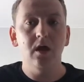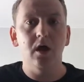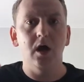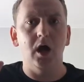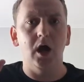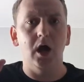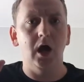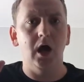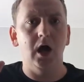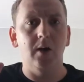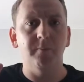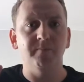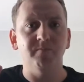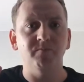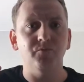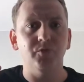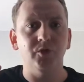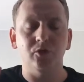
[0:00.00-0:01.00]

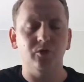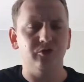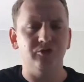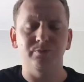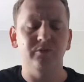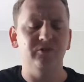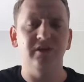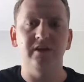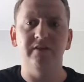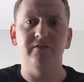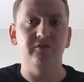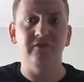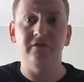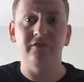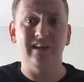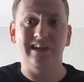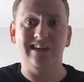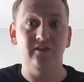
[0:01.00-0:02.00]
the customer service
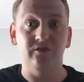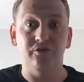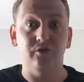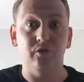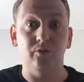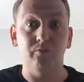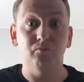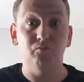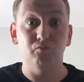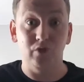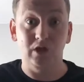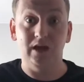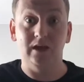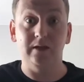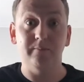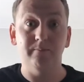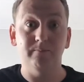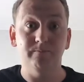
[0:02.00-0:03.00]
is second to none,
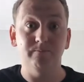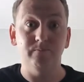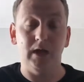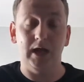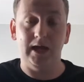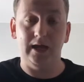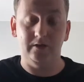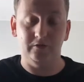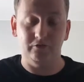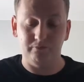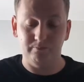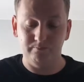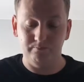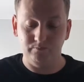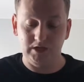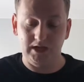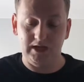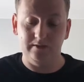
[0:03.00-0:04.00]
really. And
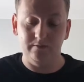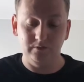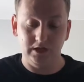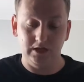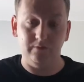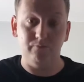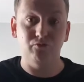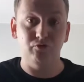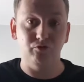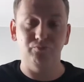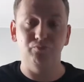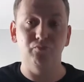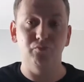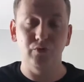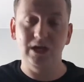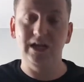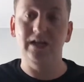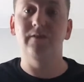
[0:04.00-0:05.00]
yeah, just
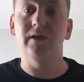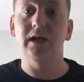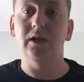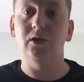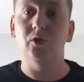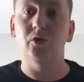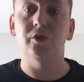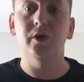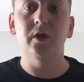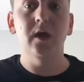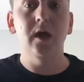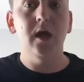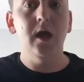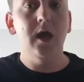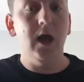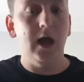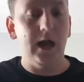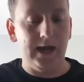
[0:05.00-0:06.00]
really good.
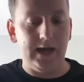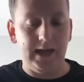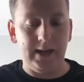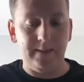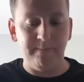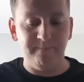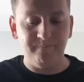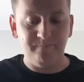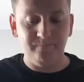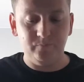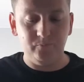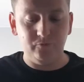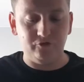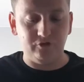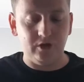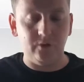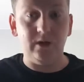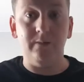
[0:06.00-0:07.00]

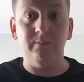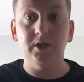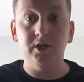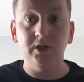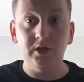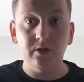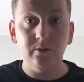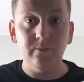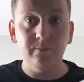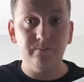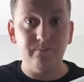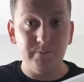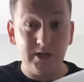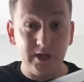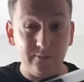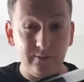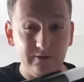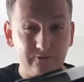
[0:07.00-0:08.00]
So I'm going to
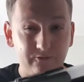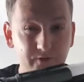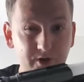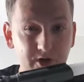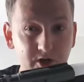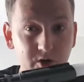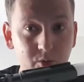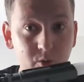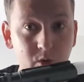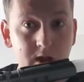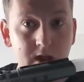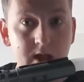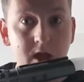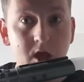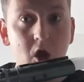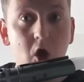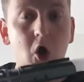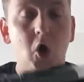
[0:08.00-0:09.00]
going through
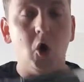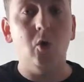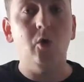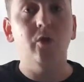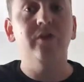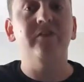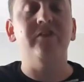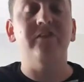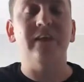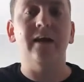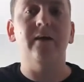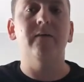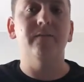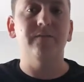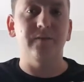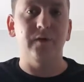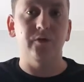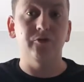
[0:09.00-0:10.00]
all the sound
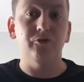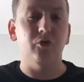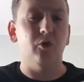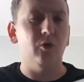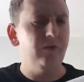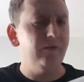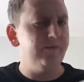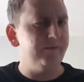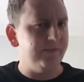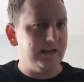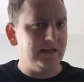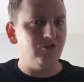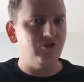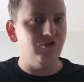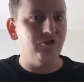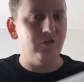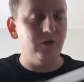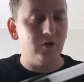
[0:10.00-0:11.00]
fonts, all the
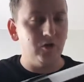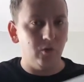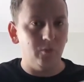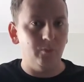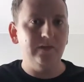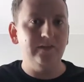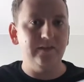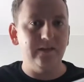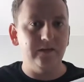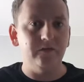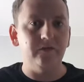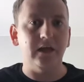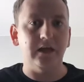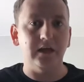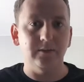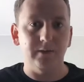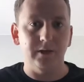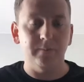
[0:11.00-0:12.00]
features that come with this
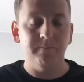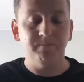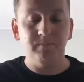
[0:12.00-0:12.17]
saber.